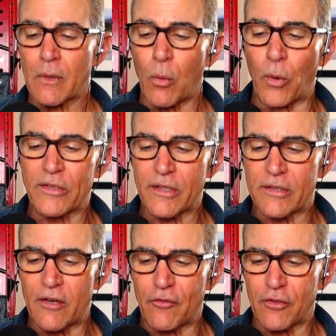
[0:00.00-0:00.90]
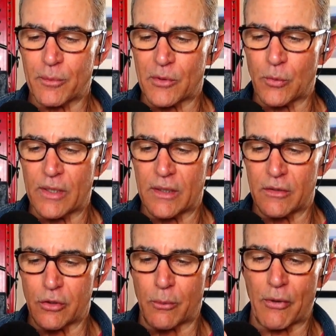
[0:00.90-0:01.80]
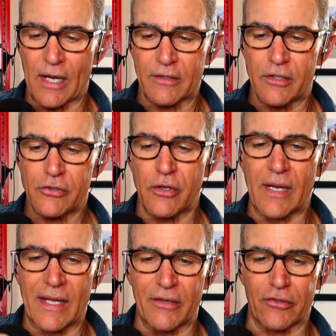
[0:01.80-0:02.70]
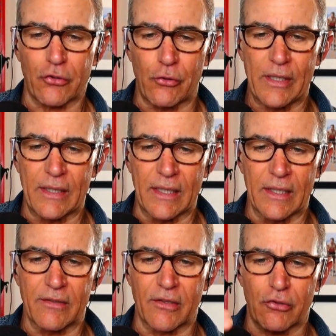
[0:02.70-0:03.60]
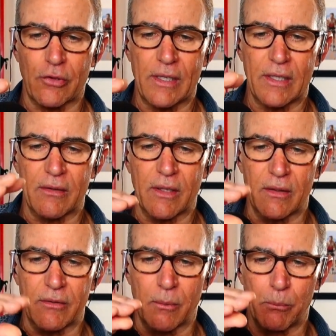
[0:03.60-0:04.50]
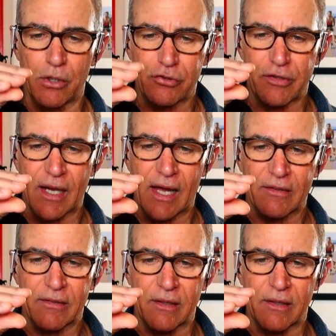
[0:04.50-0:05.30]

What's the difference between your practitioner and a screening? Is the screening the, the mush test?